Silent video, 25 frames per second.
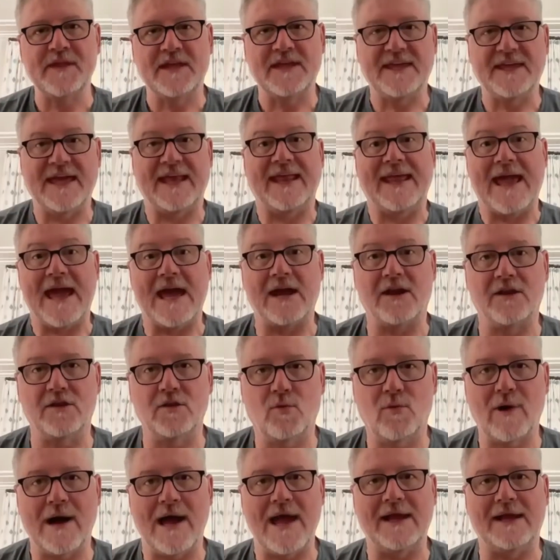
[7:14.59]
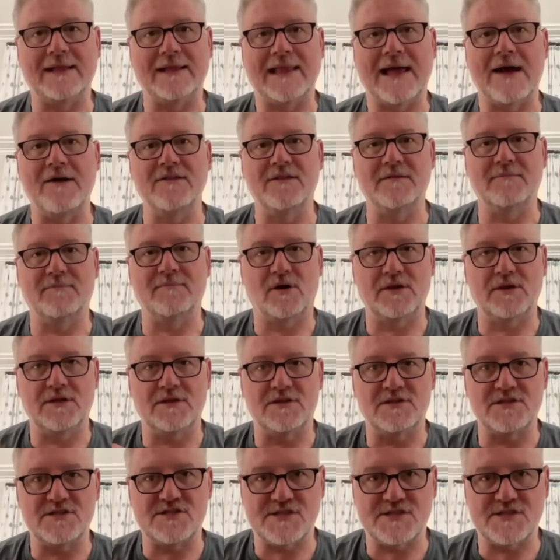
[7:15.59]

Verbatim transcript: getting out of the way and allowing the body to